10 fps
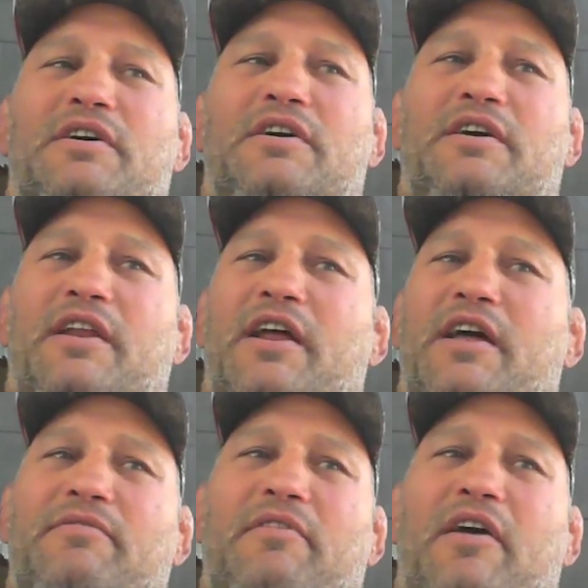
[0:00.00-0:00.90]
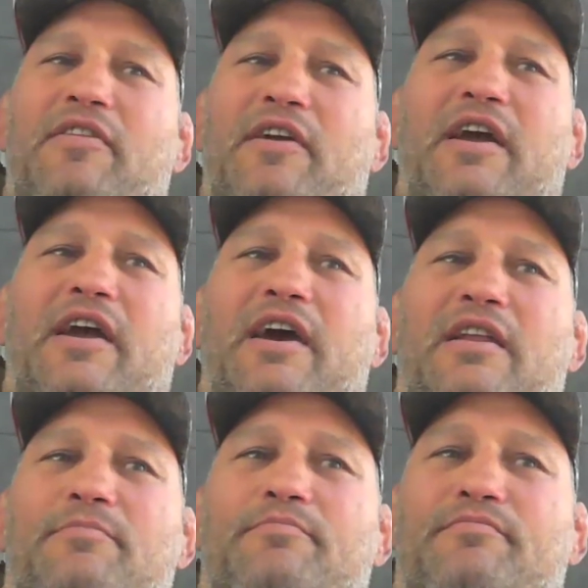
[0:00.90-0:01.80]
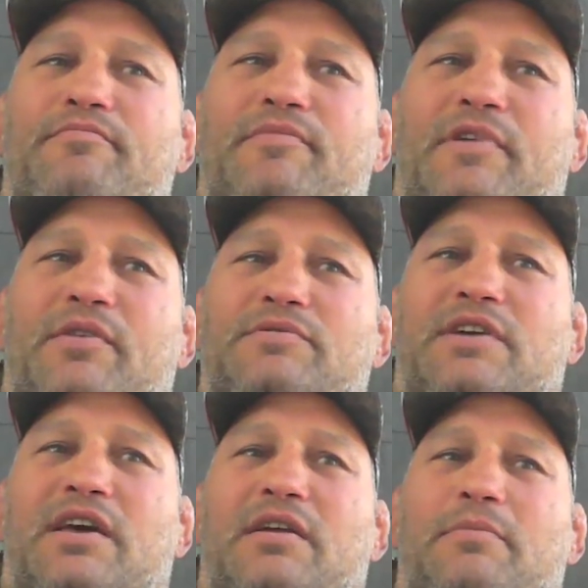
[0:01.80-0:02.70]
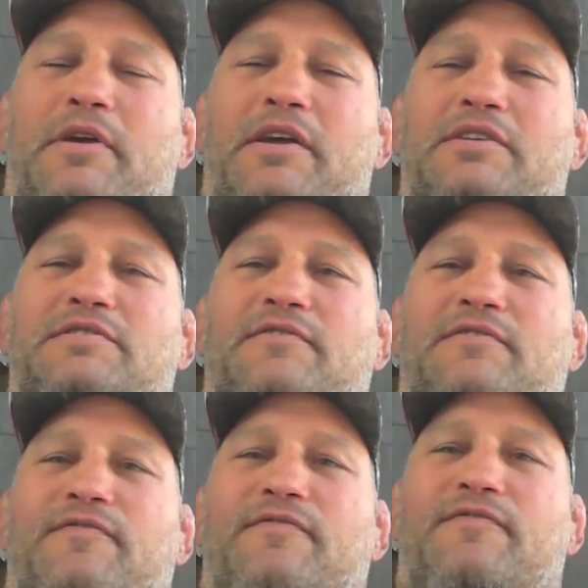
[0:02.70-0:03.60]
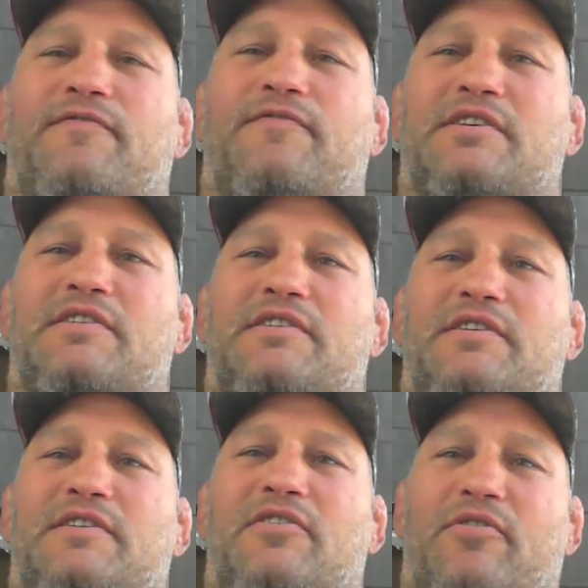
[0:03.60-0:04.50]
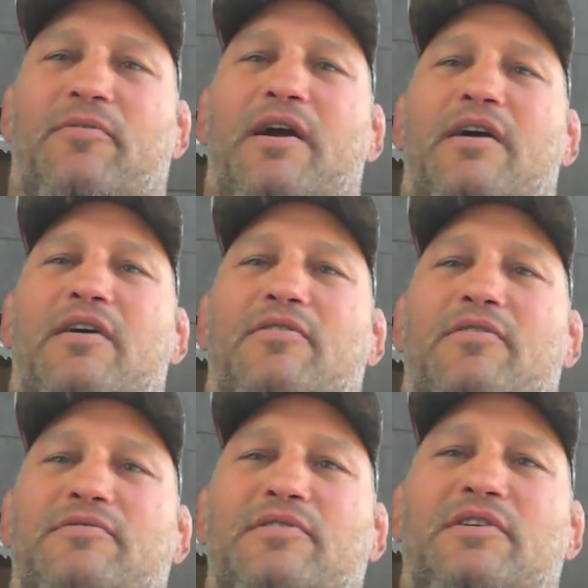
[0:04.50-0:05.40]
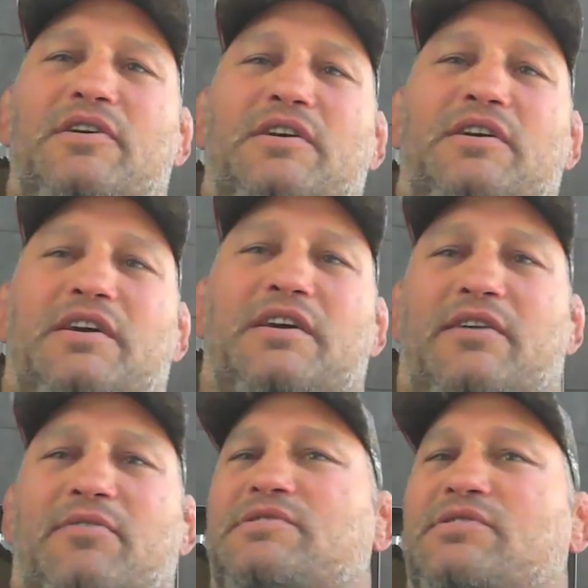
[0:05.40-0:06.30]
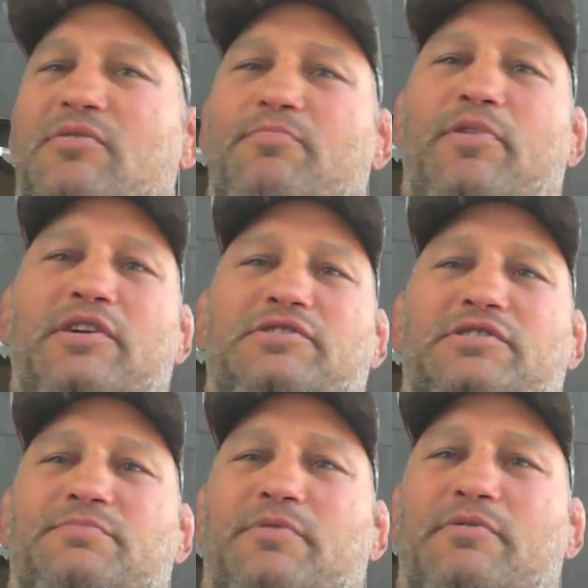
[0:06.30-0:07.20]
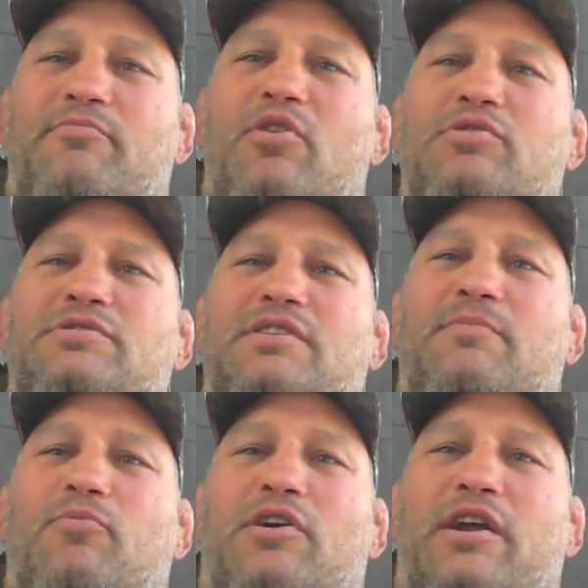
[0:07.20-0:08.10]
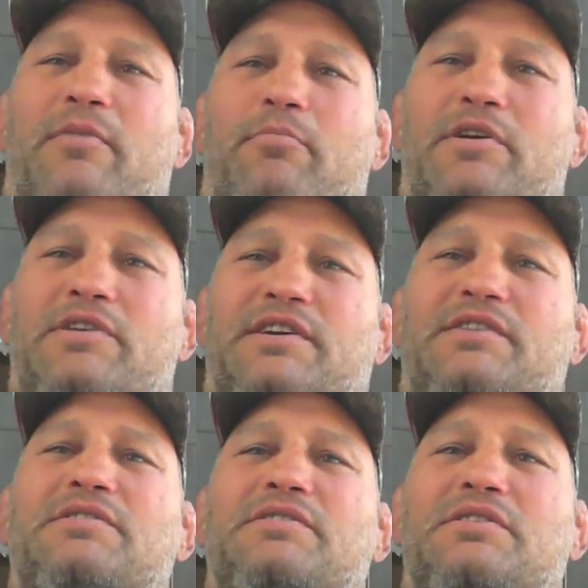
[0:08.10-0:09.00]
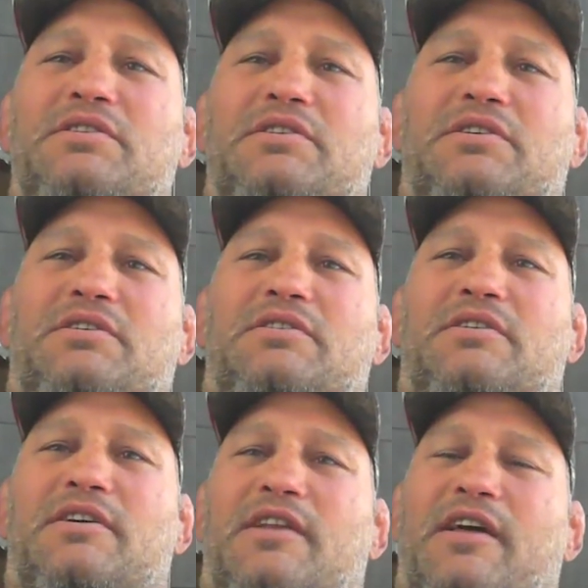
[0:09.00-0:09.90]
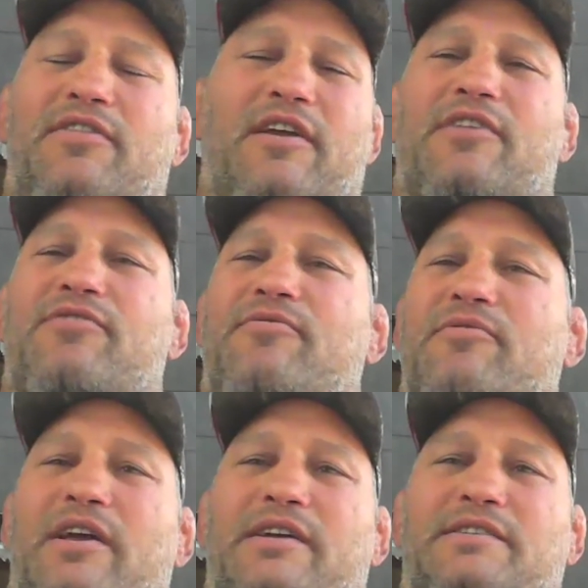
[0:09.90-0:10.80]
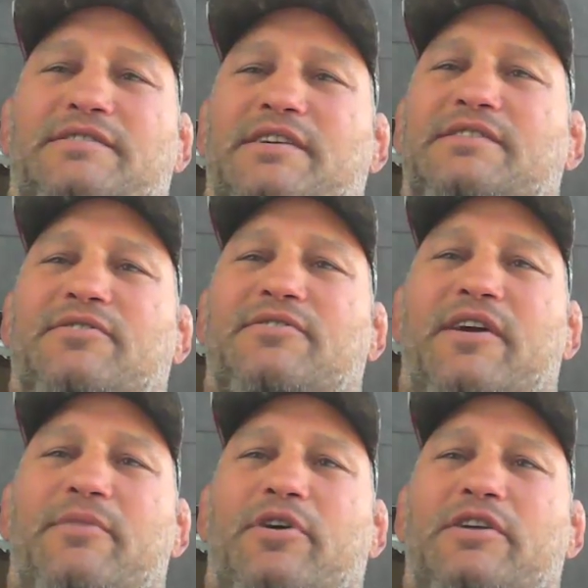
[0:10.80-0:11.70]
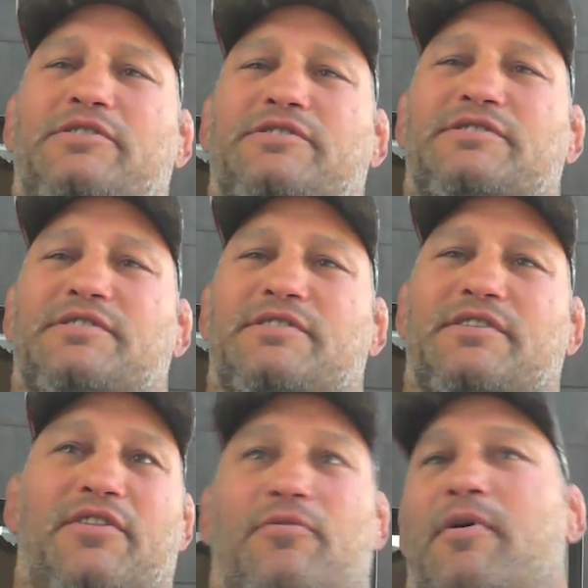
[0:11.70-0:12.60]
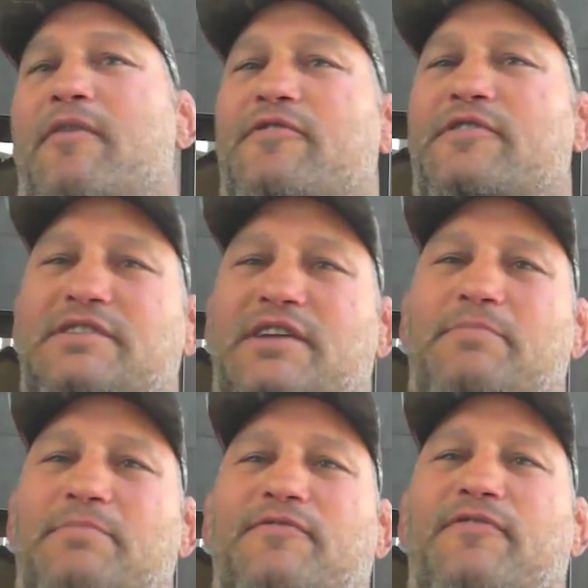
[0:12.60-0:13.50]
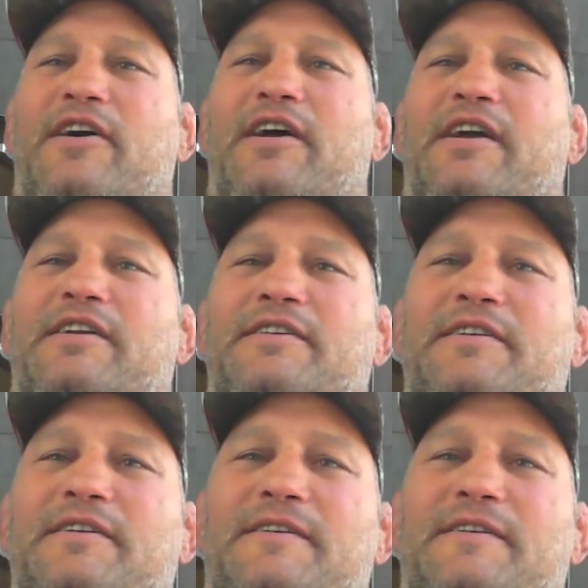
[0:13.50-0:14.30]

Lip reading: And I think I had him. He was kind of up against the fence on the ground, and I was throwing punches, but most of them were kind of missing. And I think I threw like 6 or 8 punches, and the referee stops the fight,